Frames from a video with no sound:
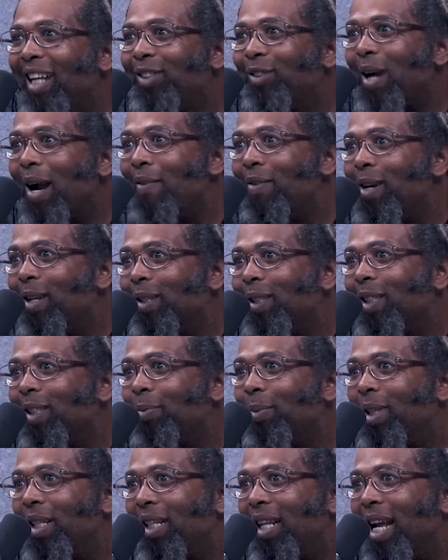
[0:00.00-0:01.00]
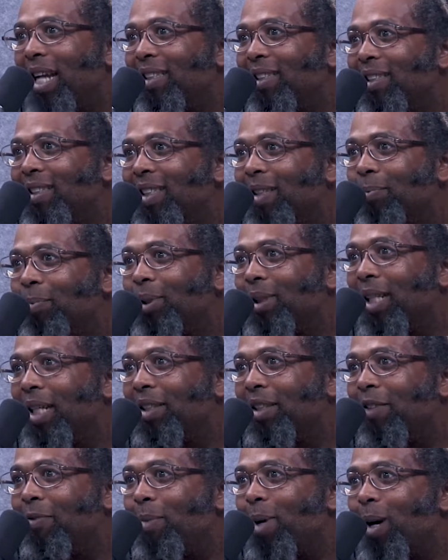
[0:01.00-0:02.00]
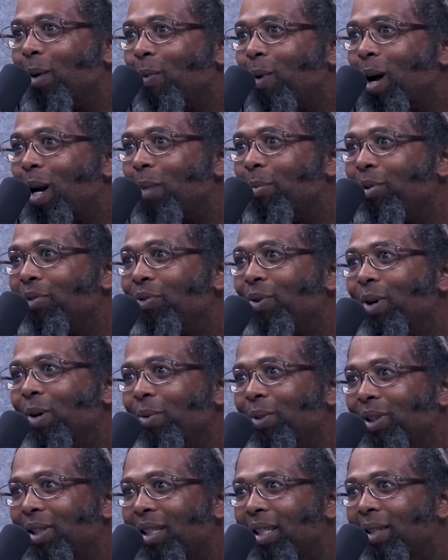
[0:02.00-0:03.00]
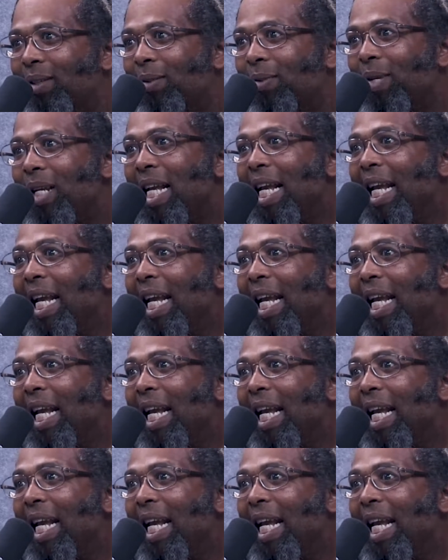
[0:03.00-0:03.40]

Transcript: Driving on suspended license and possession of marijuana before it was legal.